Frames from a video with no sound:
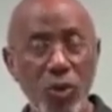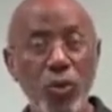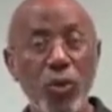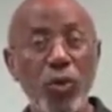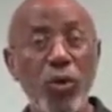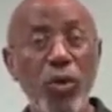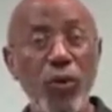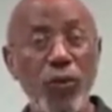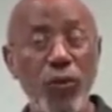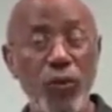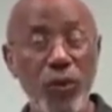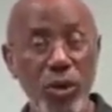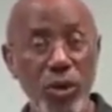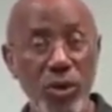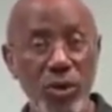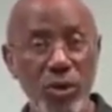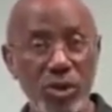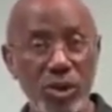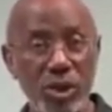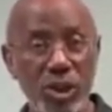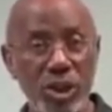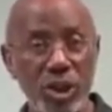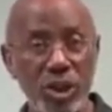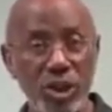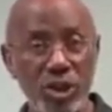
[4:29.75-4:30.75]

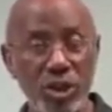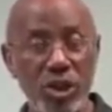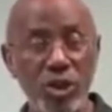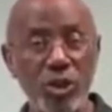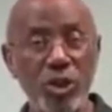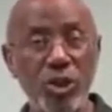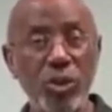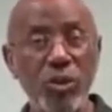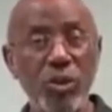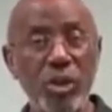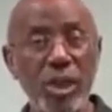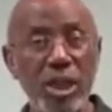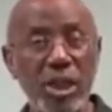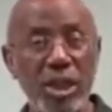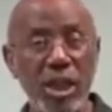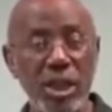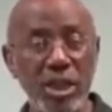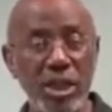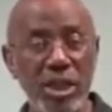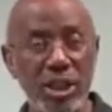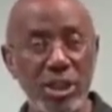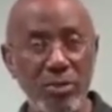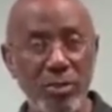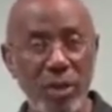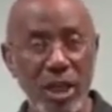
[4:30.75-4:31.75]
refuses to do
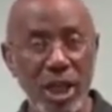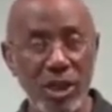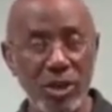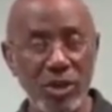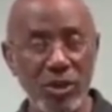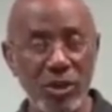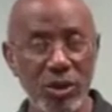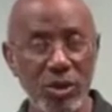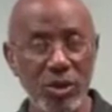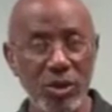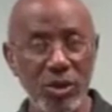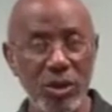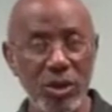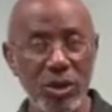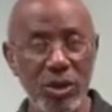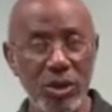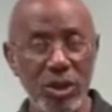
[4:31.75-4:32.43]
anything special